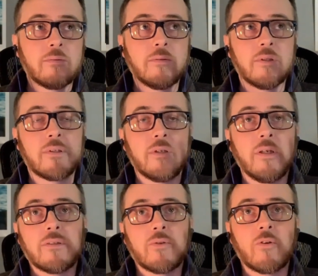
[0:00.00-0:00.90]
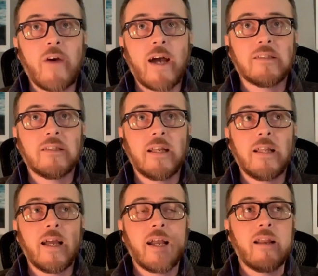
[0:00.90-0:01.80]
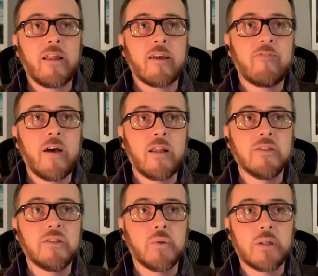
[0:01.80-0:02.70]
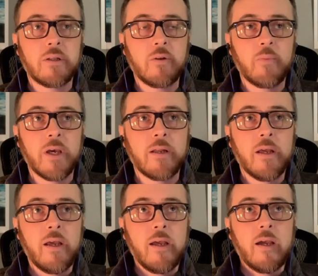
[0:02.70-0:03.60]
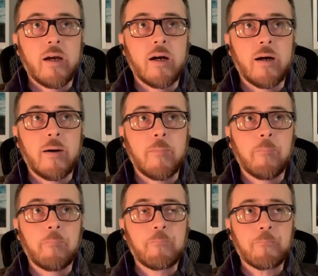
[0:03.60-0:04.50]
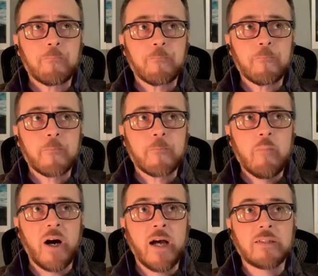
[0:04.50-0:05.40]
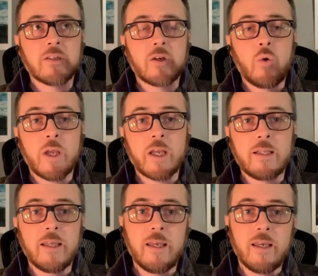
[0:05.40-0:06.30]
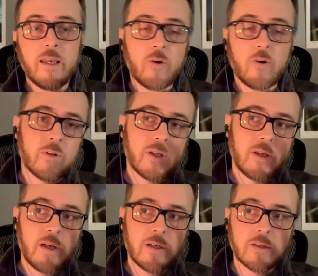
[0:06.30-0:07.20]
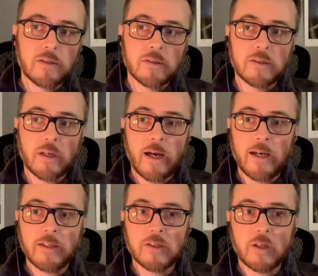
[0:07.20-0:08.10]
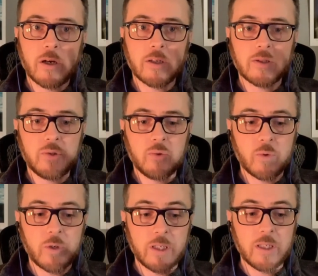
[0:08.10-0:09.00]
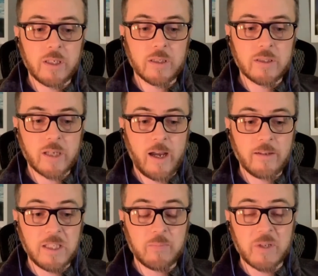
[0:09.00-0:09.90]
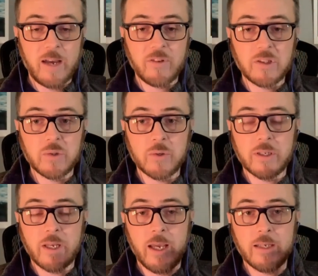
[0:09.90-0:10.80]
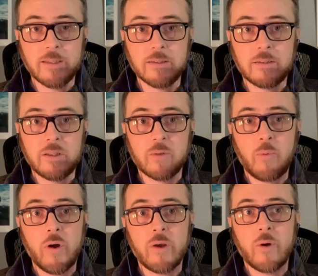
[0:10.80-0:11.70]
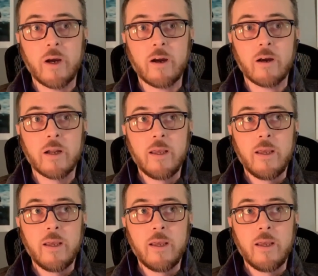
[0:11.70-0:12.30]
it's, it's sort of accidentally, I kind of like fell into it a little bit. Um, But quickly and over the years, I started to really dive, deep dive into it, and to the point where